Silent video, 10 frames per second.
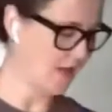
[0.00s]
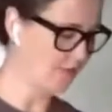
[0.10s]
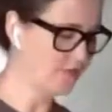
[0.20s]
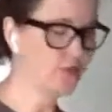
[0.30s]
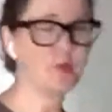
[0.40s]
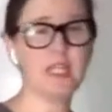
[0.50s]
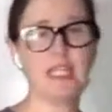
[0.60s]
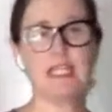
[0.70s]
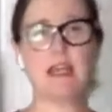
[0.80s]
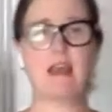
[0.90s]
of
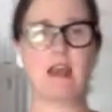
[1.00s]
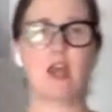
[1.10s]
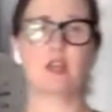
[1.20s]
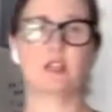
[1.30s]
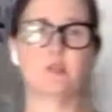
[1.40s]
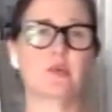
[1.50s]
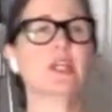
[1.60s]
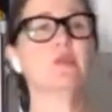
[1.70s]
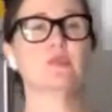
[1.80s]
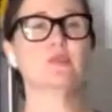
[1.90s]
3
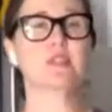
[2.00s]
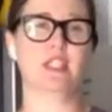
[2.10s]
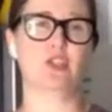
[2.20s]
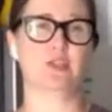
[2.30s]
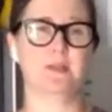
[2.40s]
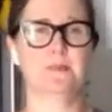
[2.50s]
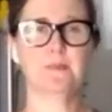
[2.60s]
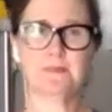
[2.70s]
spring root dishes.